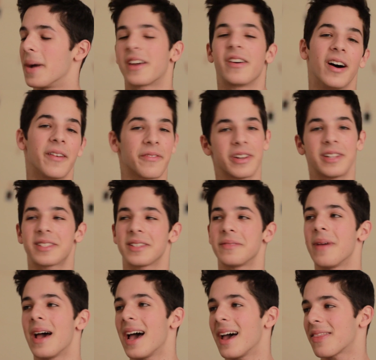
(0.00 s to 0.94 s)
My confidence
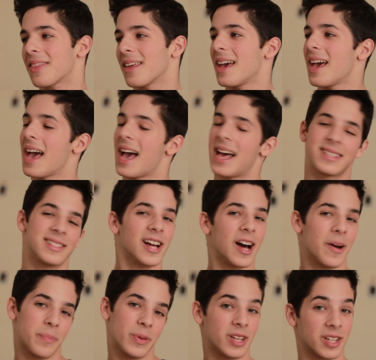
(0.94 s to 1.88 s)
in math has
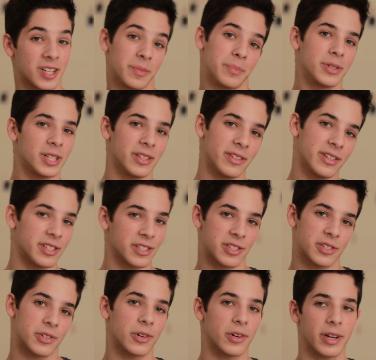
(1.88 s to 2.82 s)
not been completely
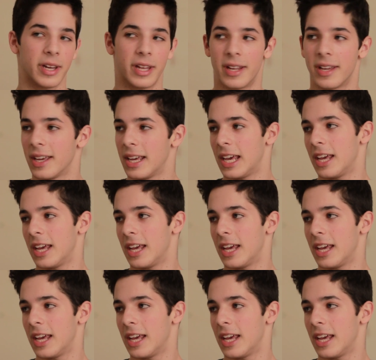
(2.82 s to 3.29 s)
destroyed.